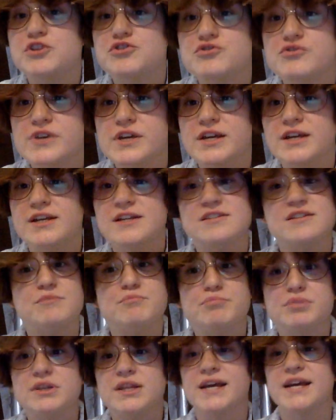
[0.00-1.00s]
trees
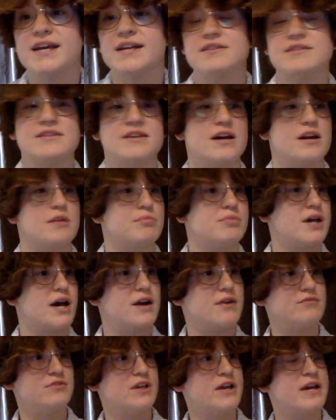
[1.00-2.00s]
and plants on a plot
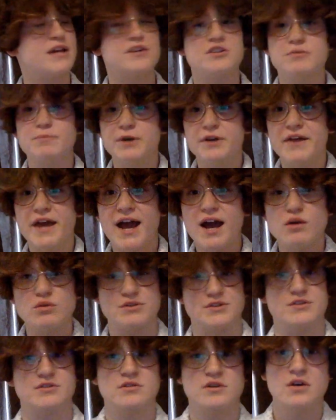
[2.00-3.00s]
of land to build a
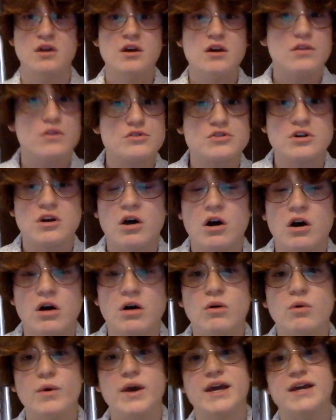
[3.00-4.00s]
house. Those are
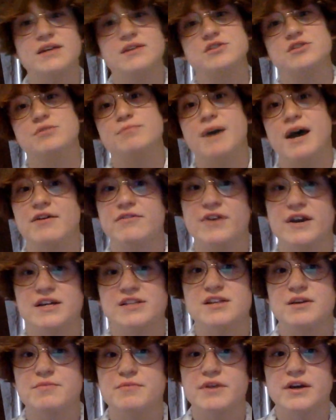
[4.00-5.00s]
all ways to modify
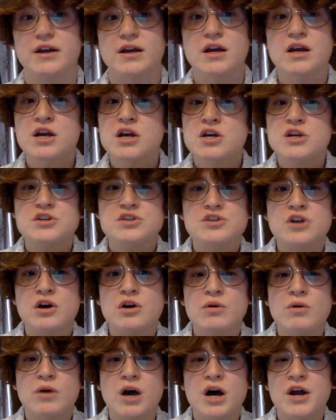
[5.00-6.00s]
something.
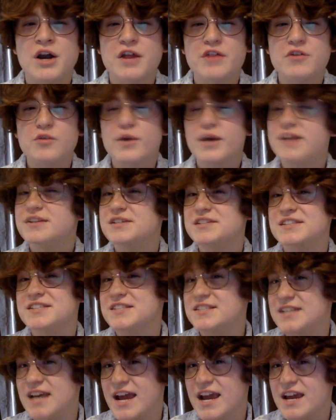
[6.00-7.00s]
So another way to
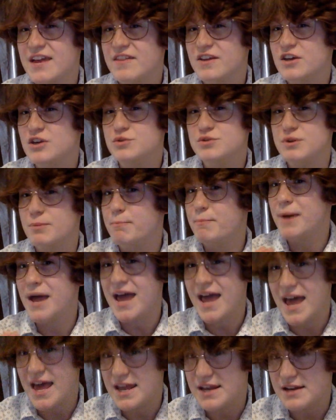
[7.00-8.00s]
say that you
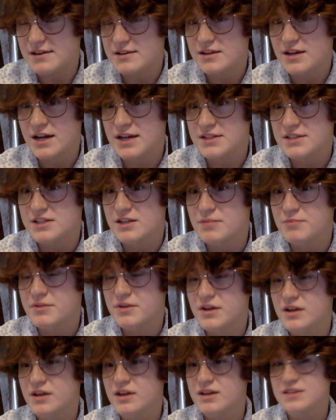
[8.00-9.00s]
depend on
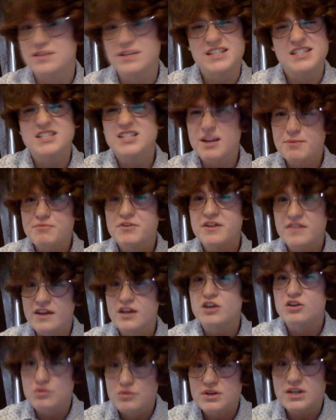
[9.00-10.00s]
something is it's something
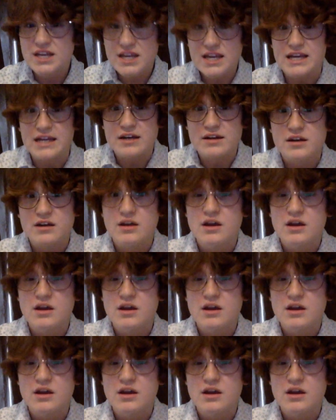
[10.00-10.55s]
that you need.